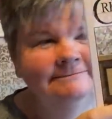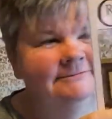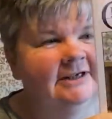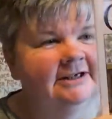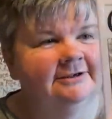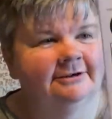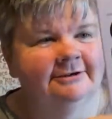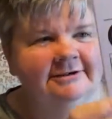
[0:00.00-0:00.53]
I
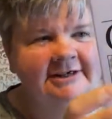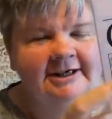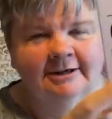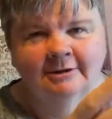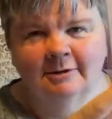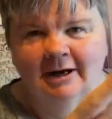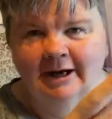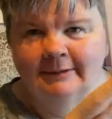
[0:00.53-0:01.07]
know they're
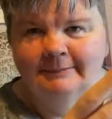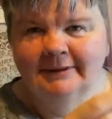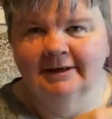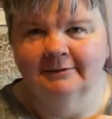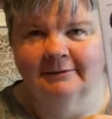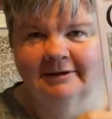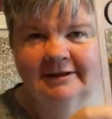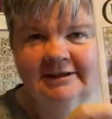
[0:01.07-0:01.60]
quite
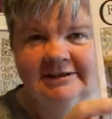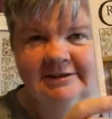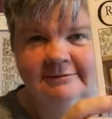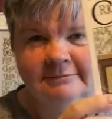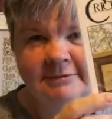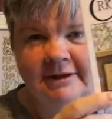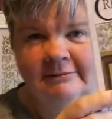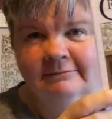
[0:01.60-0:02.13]
big when they're done,
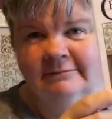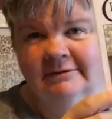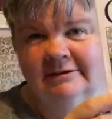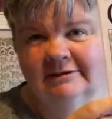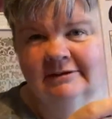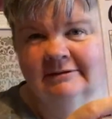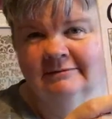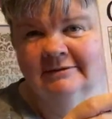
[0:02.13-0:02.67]
but
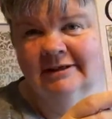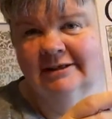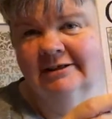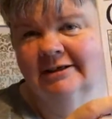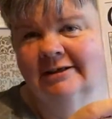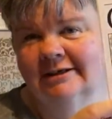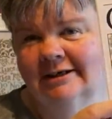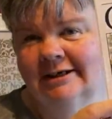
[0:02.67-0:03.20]
I
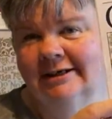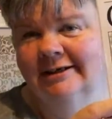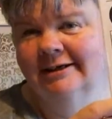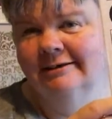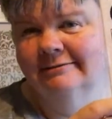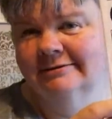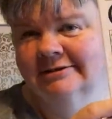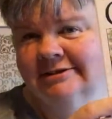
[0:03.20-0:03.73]
don't like
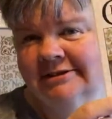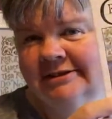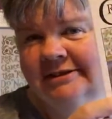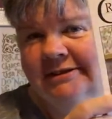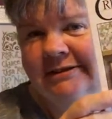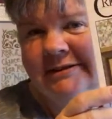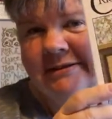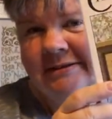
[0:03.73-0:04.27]
that one
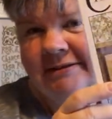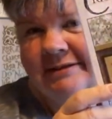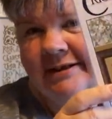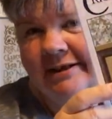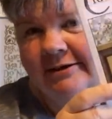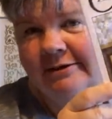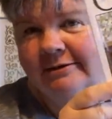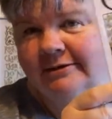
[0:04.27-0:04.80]
too.
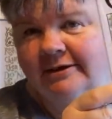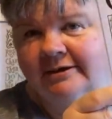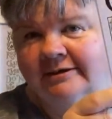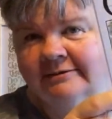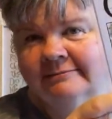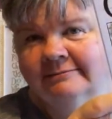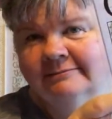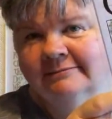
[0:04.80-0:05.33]
I don't know.